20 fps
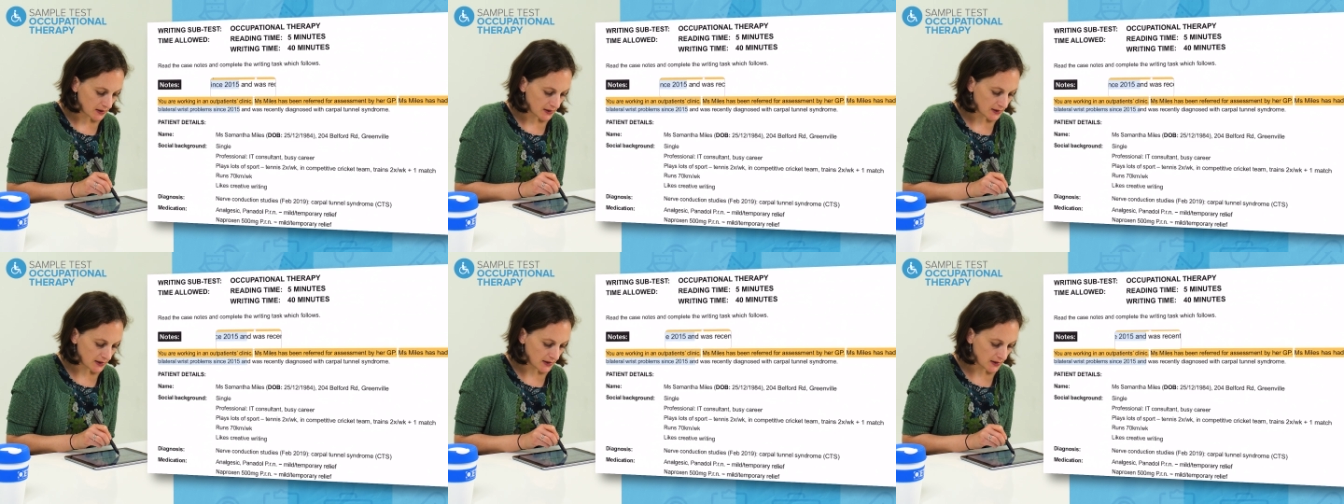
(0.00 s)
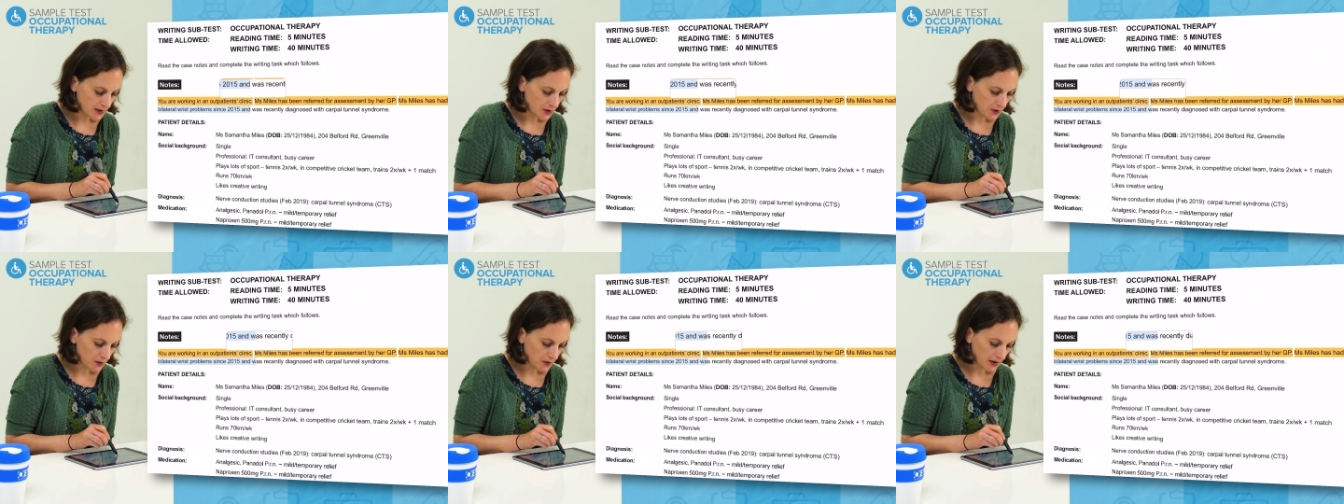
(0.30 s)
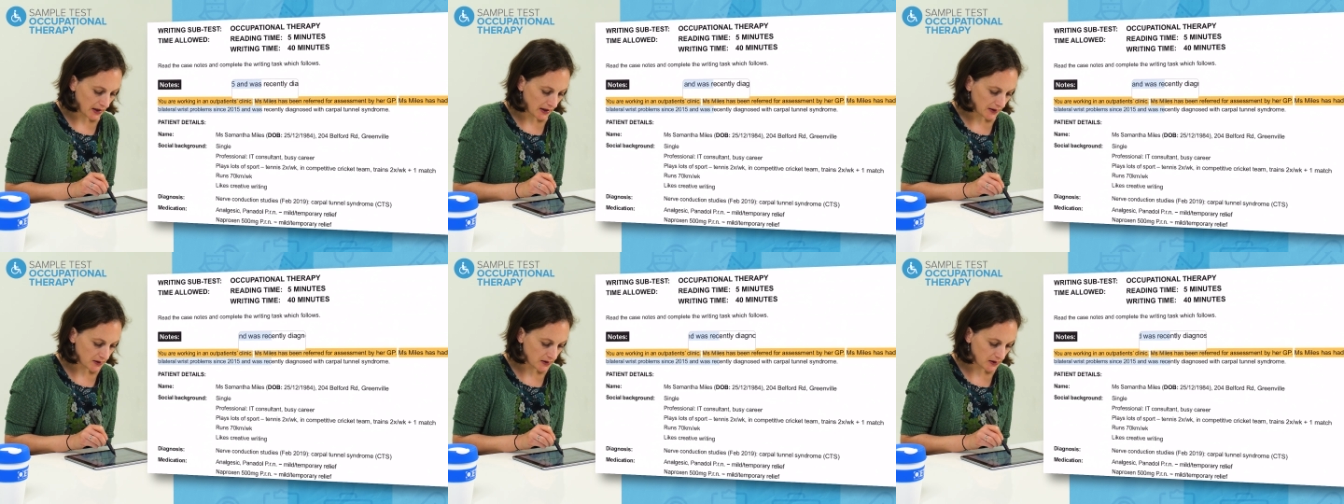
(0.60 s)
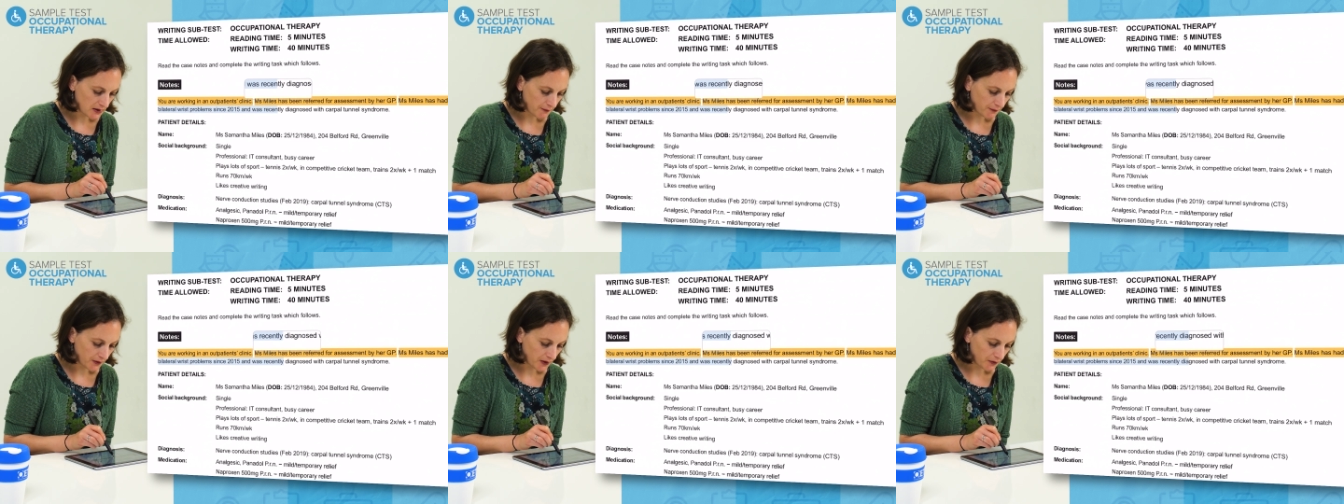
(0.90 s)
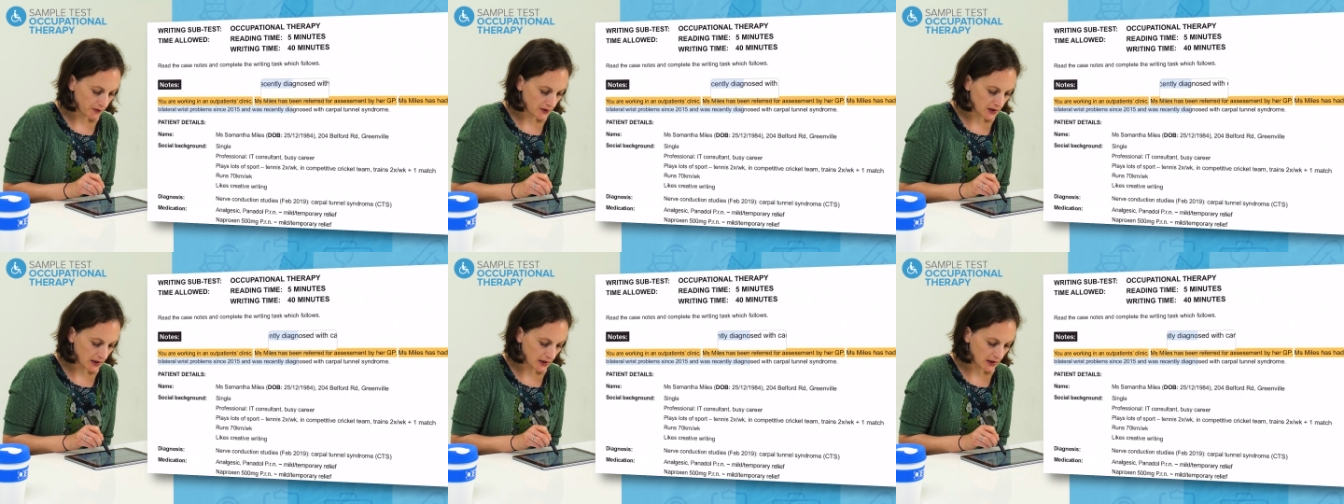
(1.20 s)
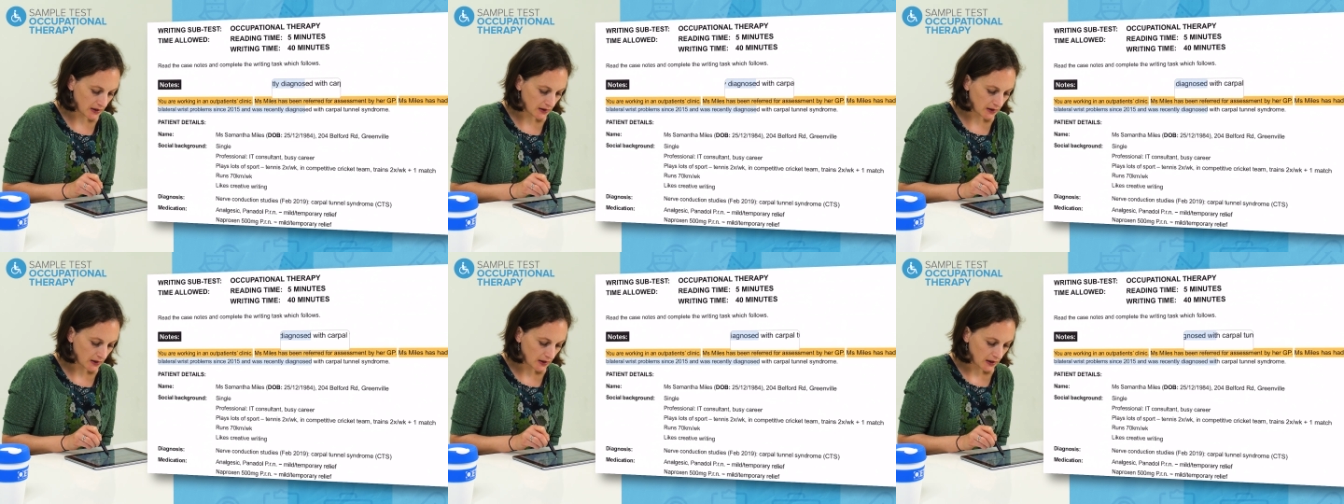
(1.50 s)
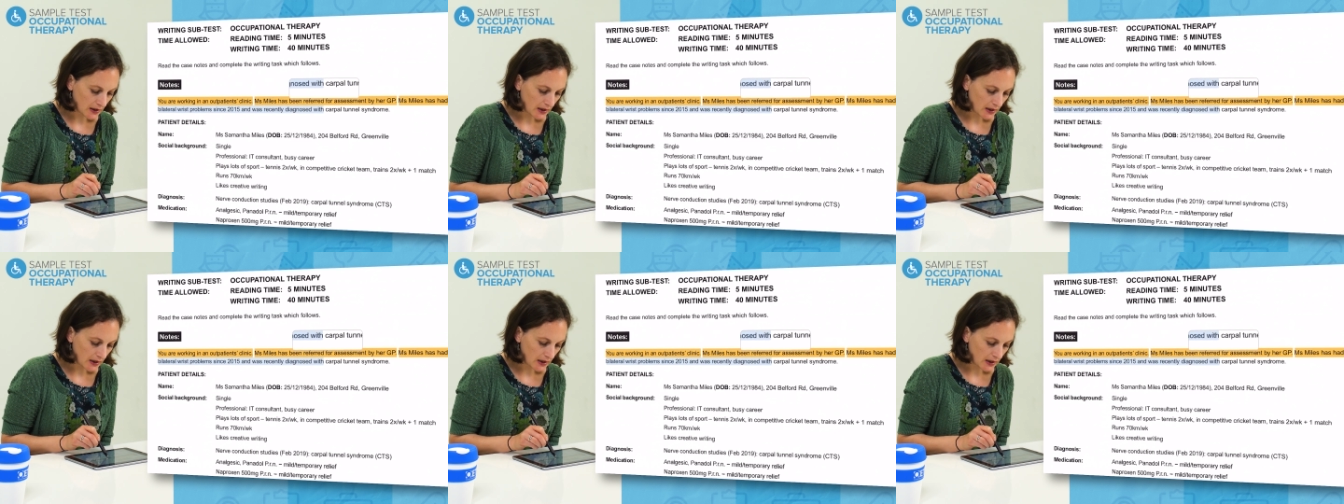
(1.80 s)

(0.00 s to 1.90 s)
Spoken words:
since 2015